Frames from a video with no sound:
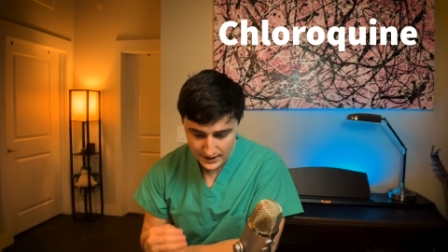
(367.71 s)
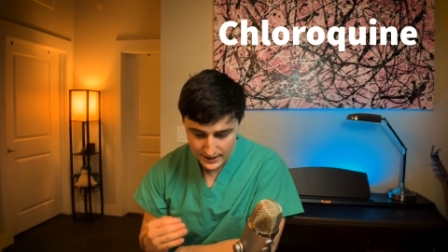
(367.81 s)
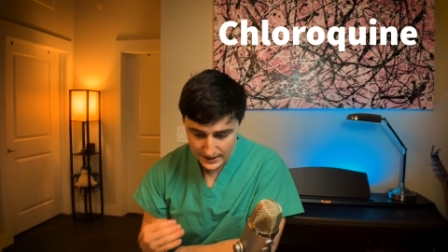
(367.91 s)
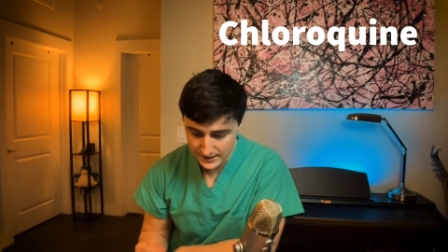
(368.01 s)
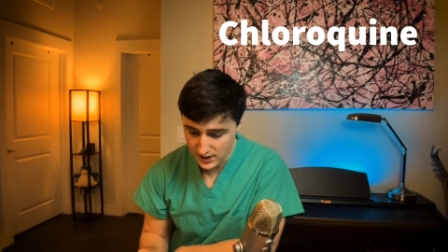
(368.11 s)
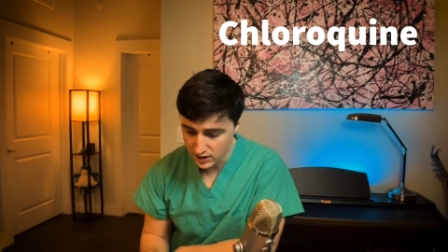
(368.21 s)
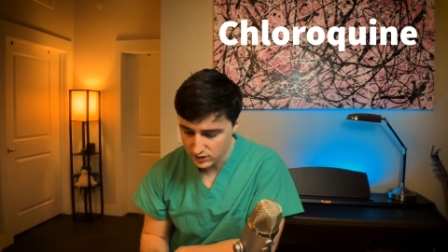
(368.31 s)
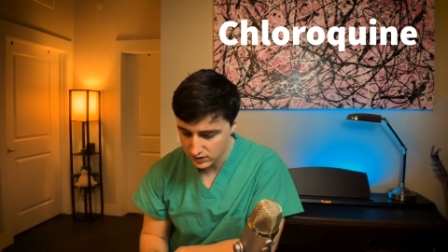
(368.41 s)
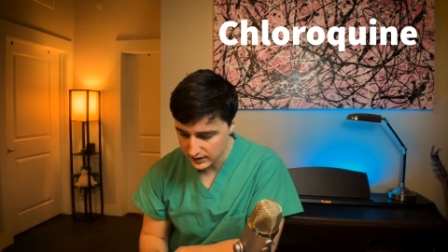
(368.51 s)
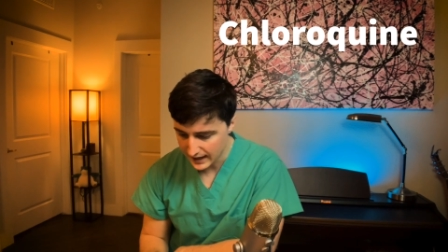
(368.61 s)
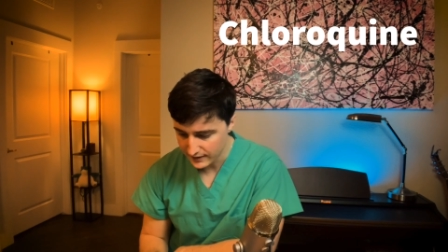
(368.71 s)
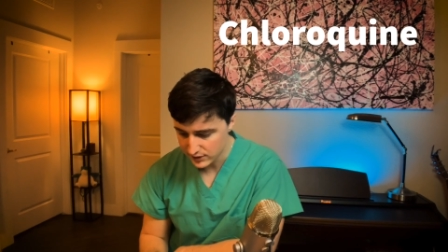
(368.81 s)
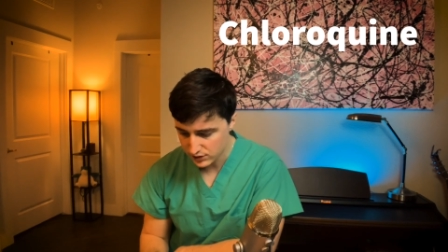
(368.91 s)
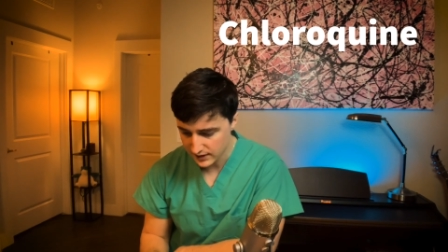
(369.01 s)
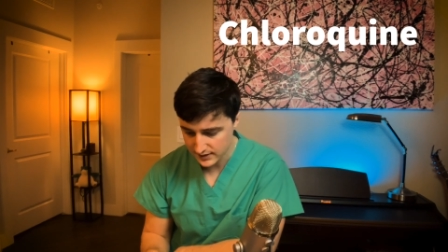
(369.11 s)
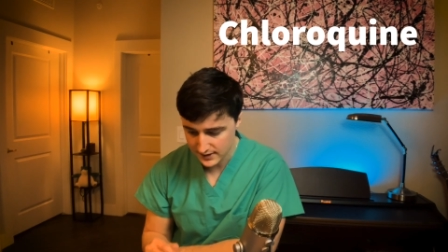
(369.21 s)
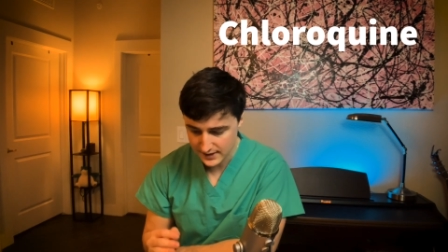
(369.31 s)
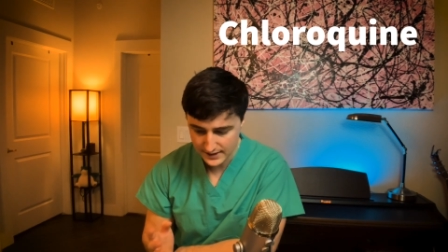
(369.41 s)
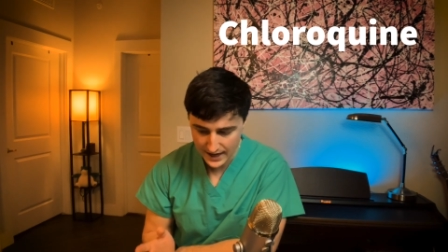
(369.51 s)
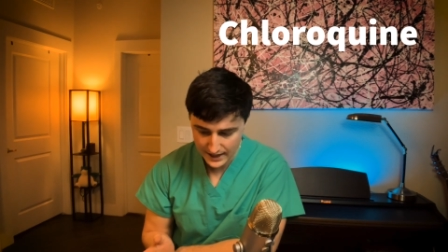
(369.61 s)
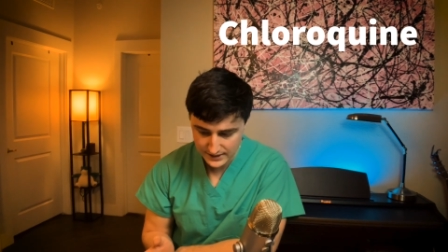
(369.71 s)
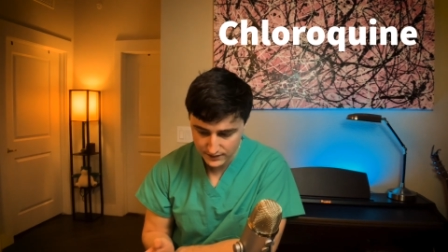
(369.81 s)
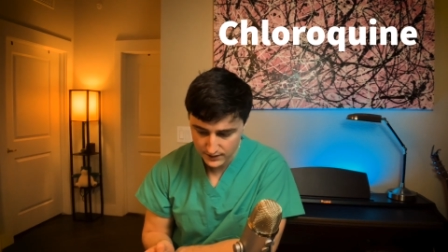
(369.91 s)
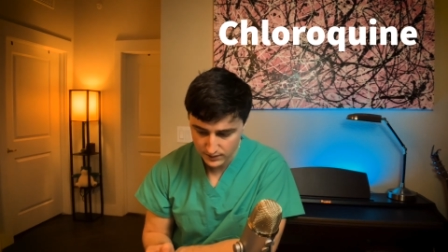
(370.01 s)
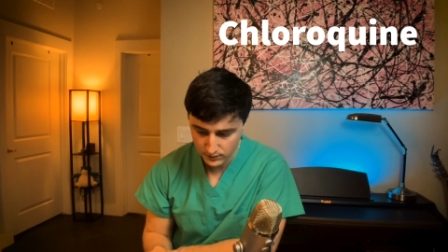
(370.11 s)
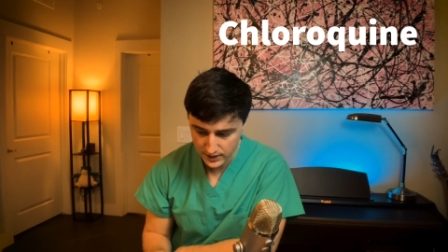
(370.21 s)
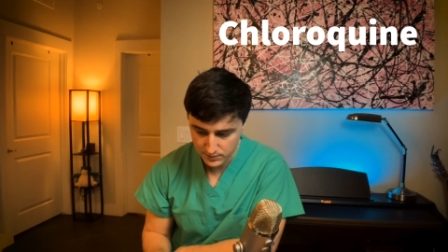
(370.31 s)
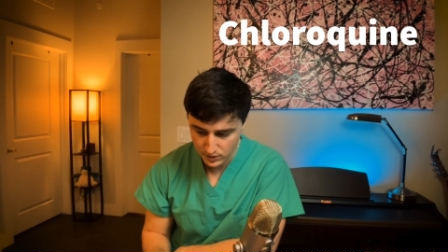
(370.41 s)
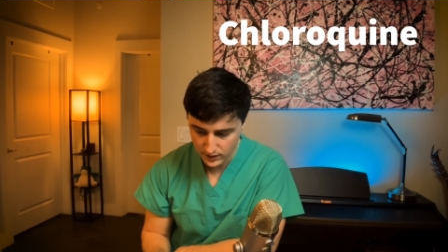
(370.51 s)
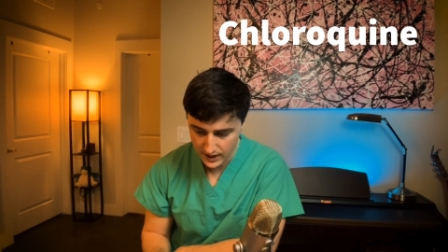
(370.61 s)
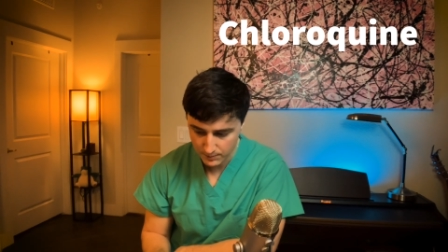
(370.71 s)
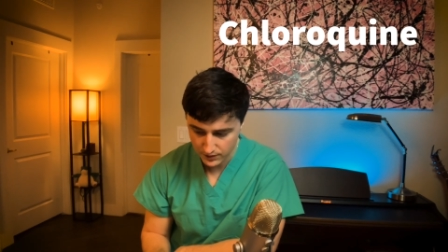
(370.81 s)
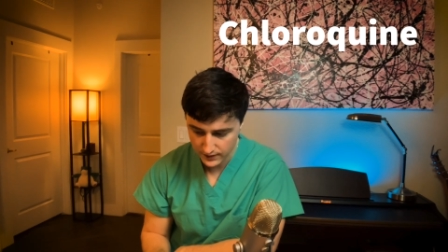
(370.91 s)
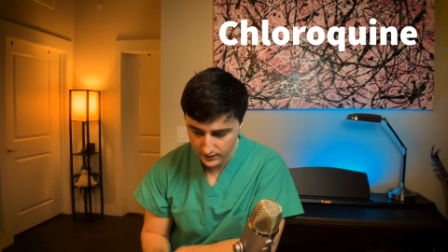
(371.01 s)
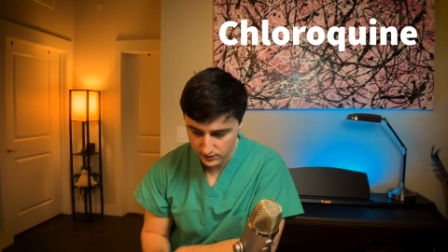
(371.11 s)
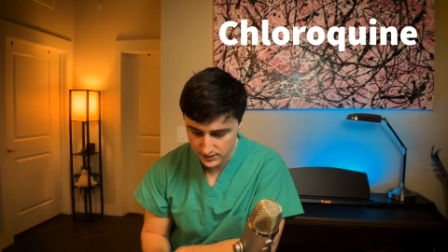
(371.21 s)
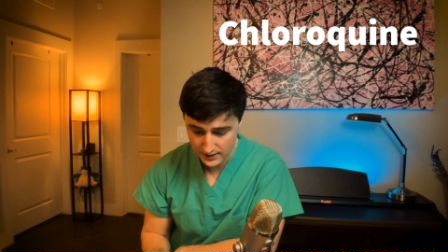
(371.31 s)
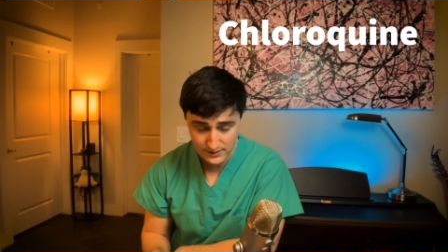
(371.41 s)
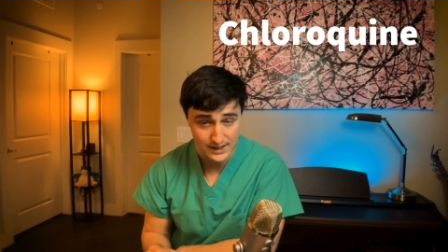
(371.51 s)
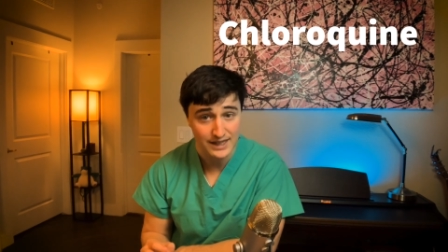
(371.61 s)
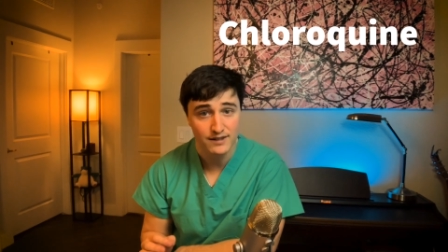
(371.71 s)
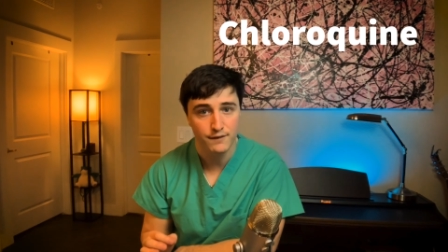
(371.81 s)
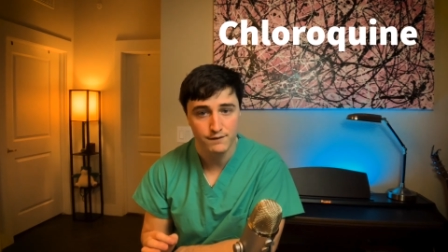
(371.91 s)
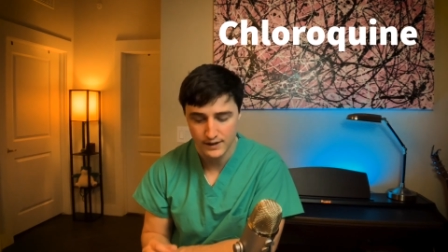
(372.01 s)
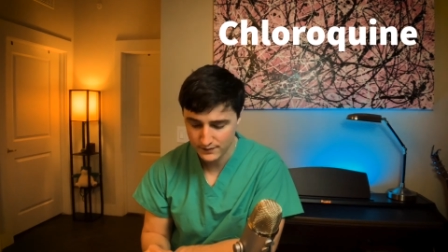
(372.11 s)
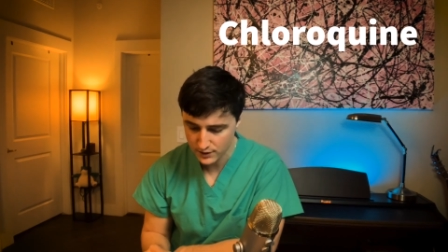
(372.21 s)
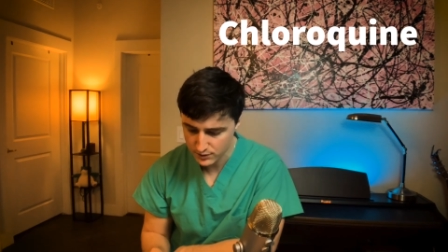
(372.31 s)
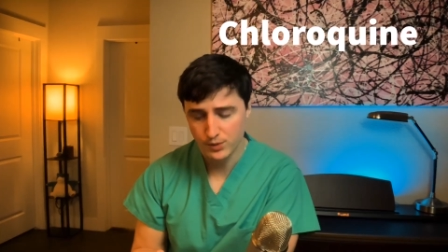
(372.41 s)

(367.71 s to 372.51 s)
It is unclear how this translates into activity in respiratory epithelial cells in vivo.